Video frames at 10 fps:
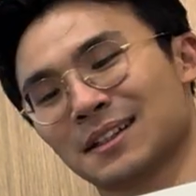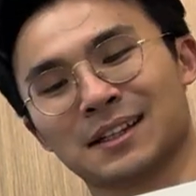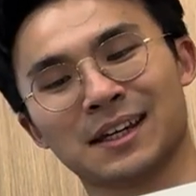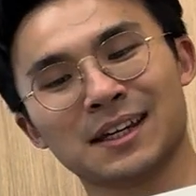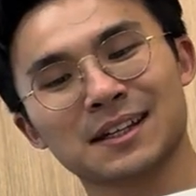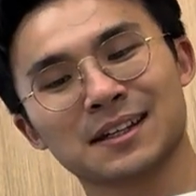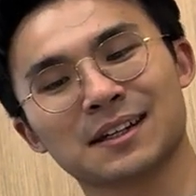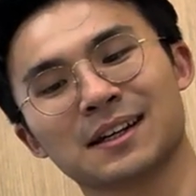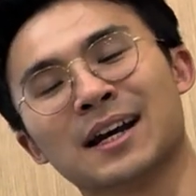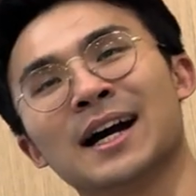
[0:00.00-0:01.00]
Okay,
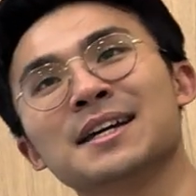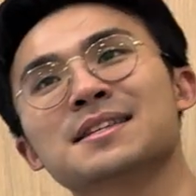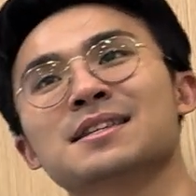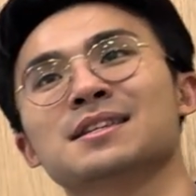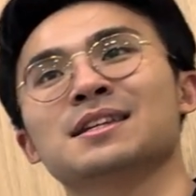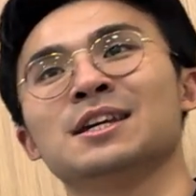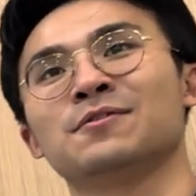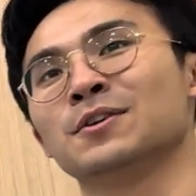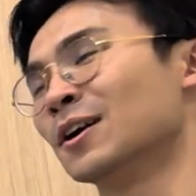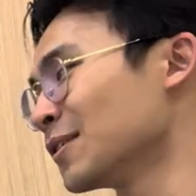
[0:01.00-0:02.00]
guys,
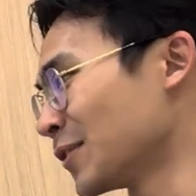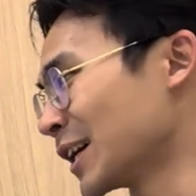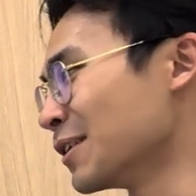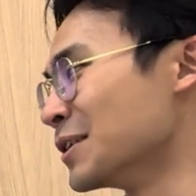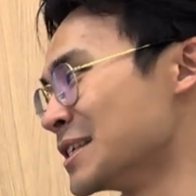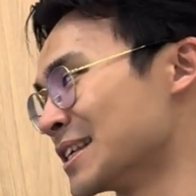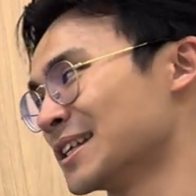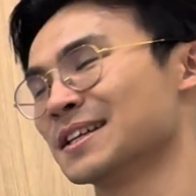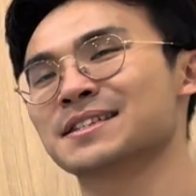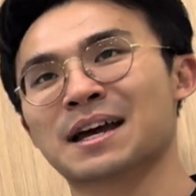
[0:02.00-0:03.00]
if your freaking
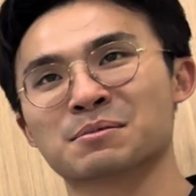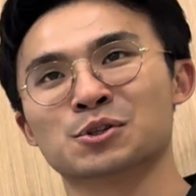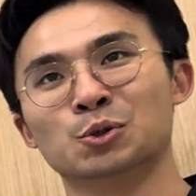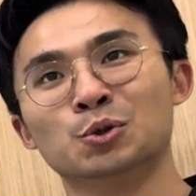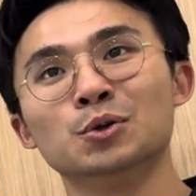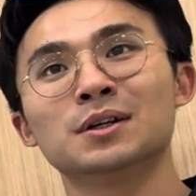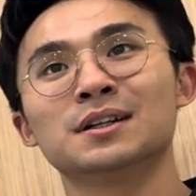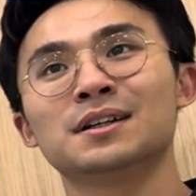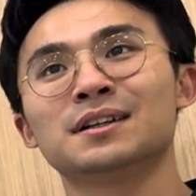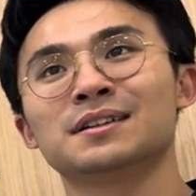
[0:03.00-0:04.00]
resistance times
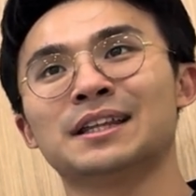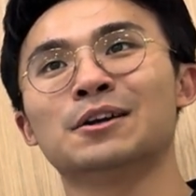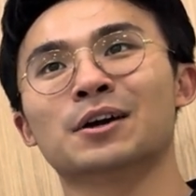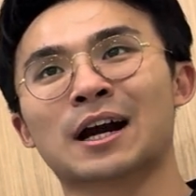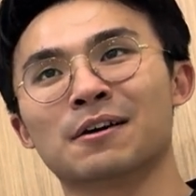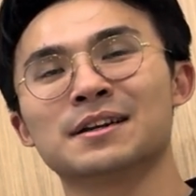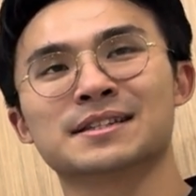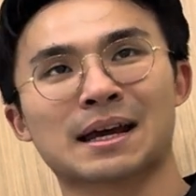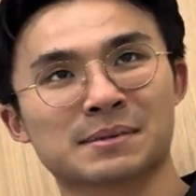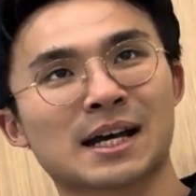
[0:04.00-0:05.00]
2, then your current is
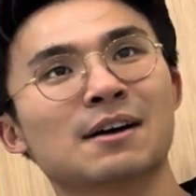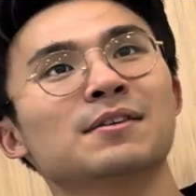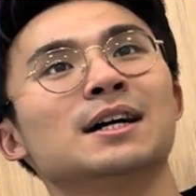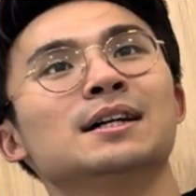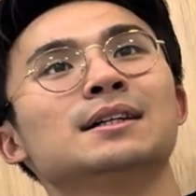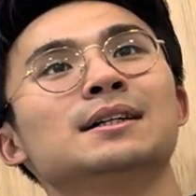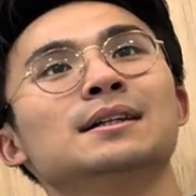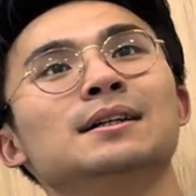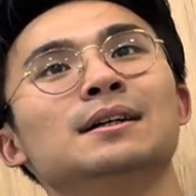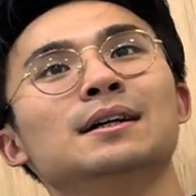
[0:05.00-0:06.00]
times half lah.
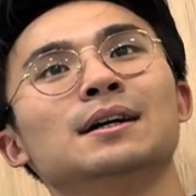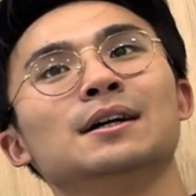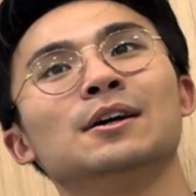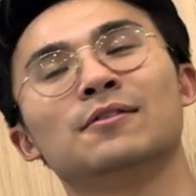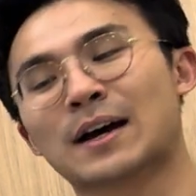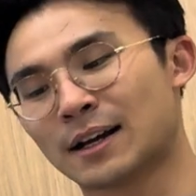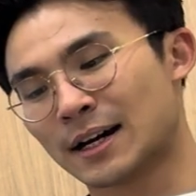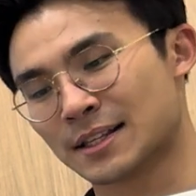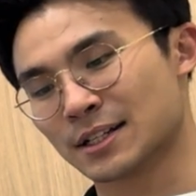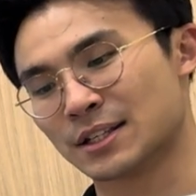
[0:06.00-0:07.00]
Your final
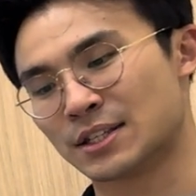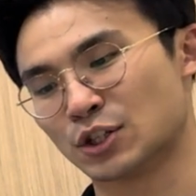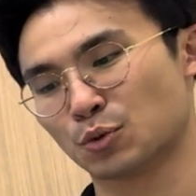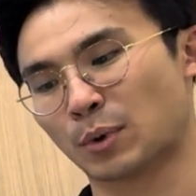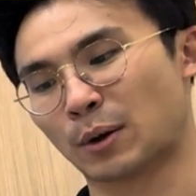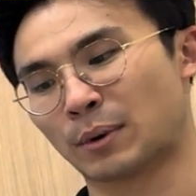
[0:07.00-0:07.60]
answer is 0.15.